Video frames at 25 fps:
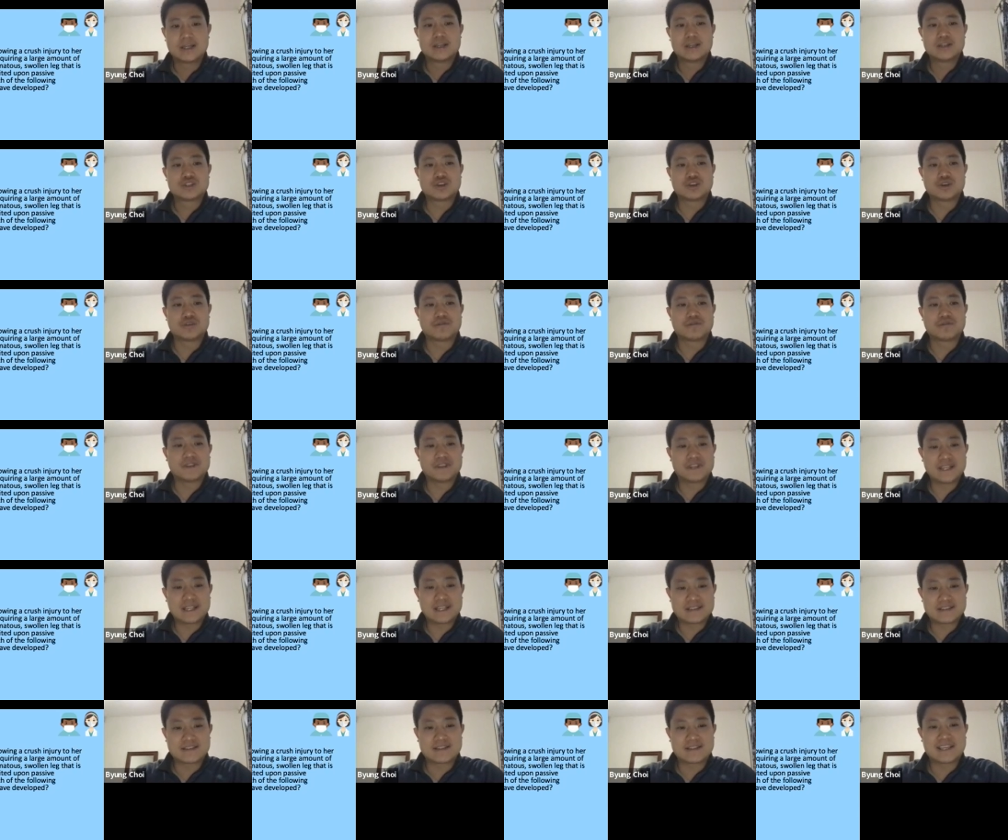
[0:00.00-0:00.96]
So for
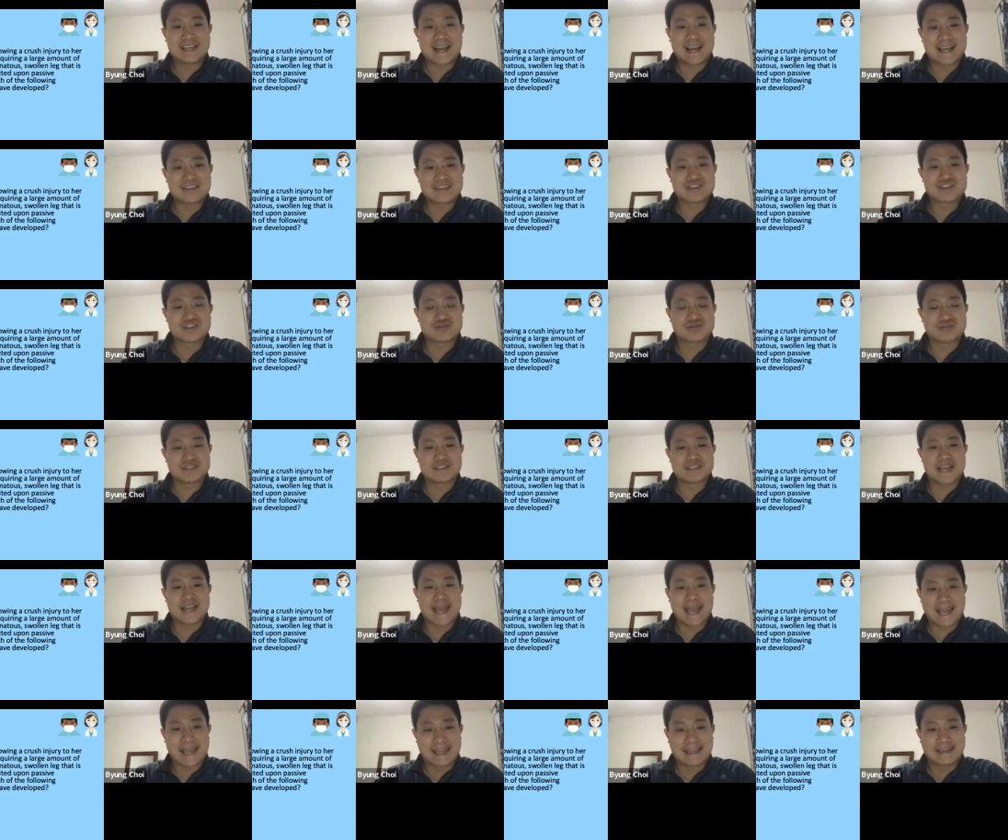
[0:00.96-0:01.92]
this, the answer is
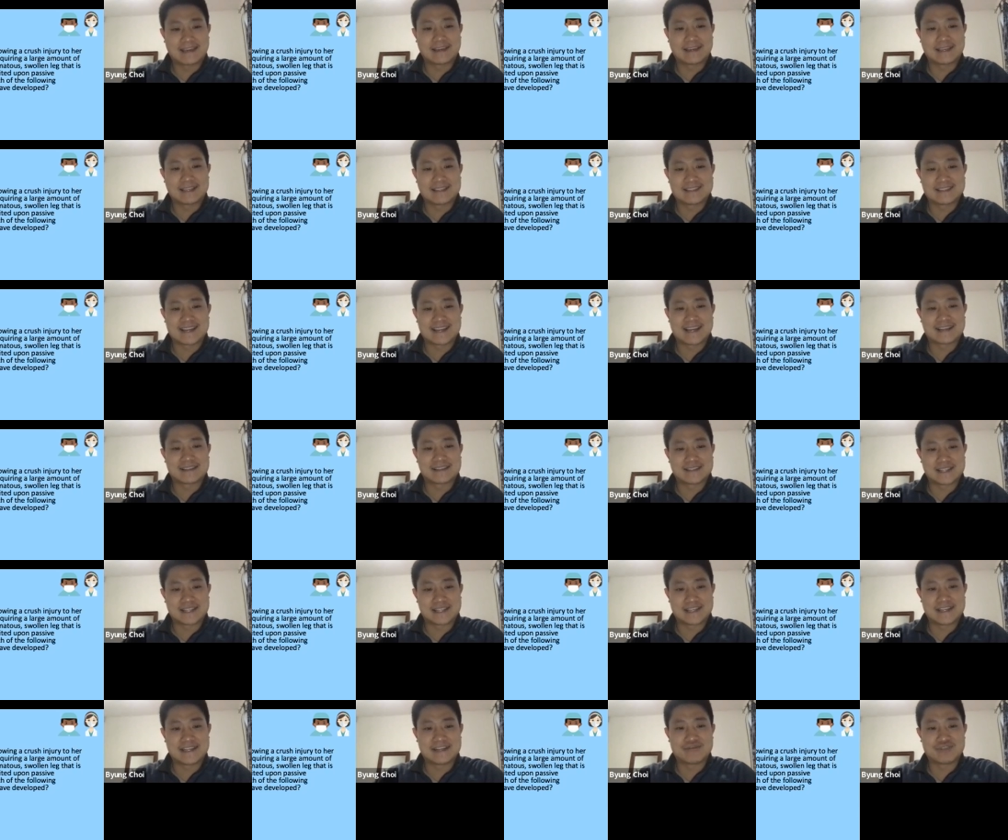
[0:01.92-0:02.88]
A, it's
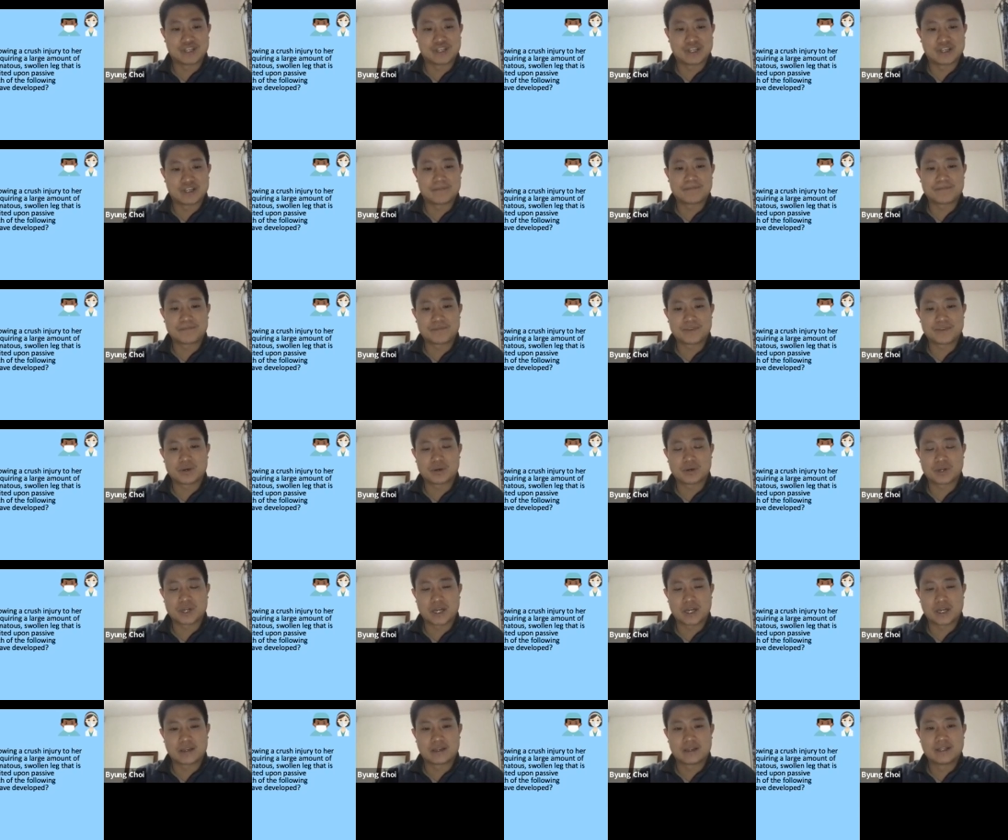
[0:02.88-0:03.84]
anterior.
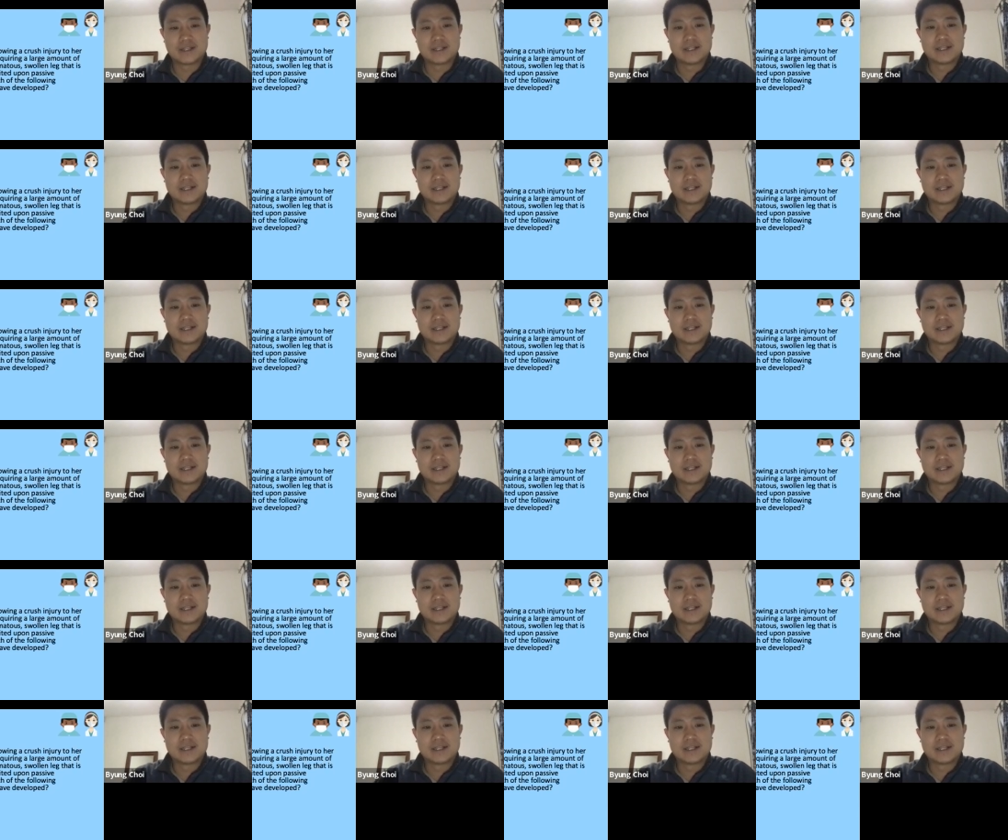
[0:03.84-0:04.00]
Okay.